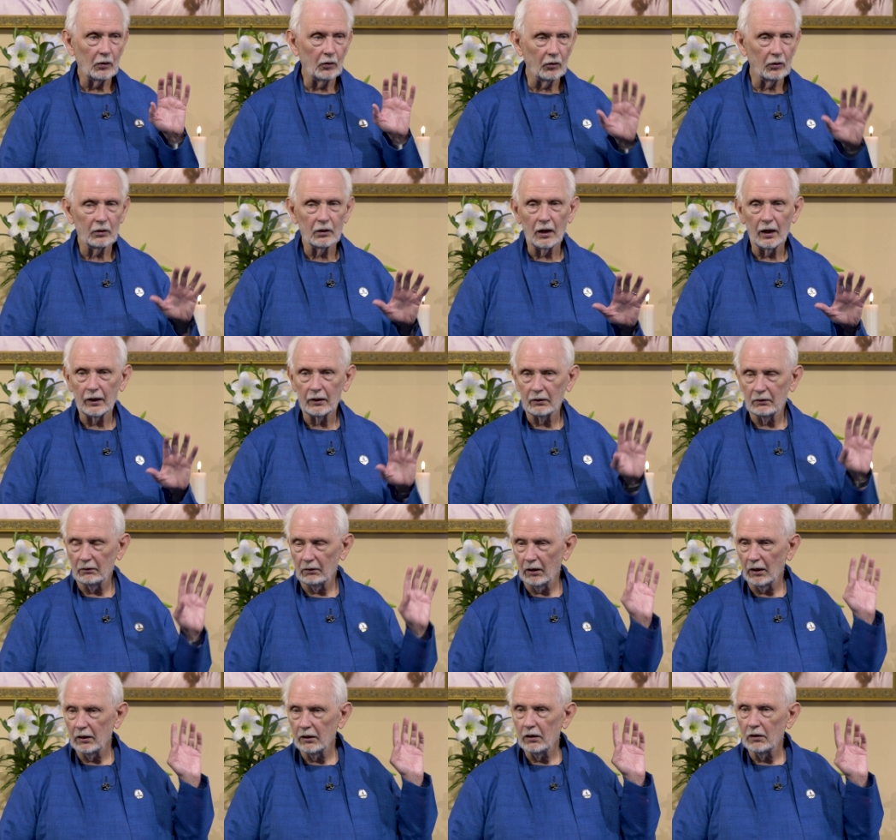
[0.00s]
or like
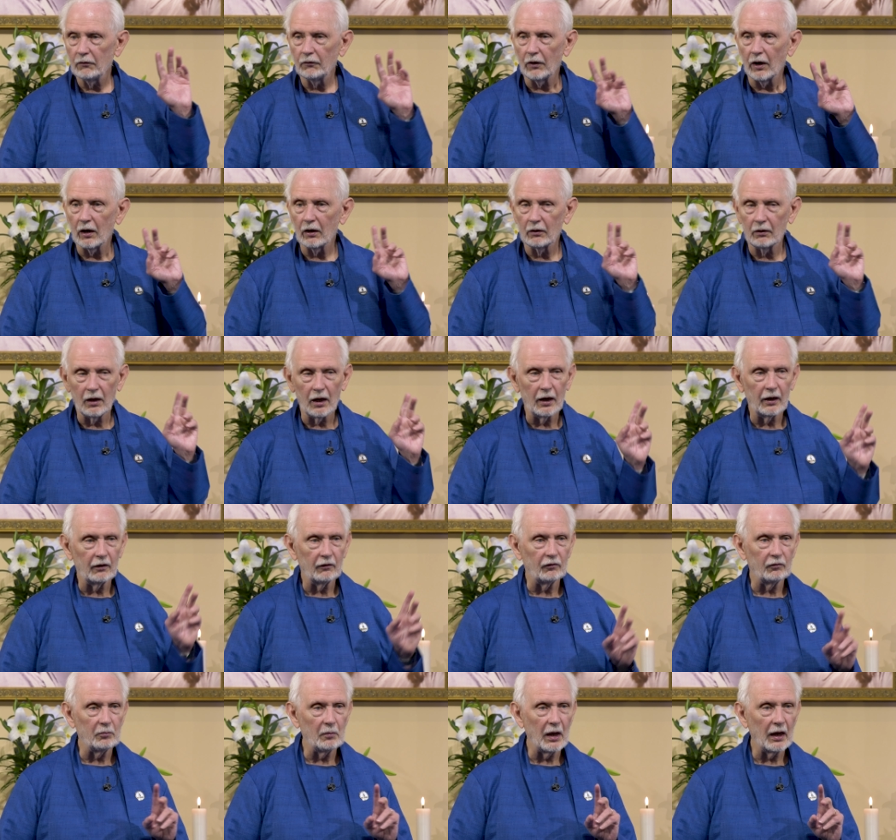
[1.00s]
any of our line of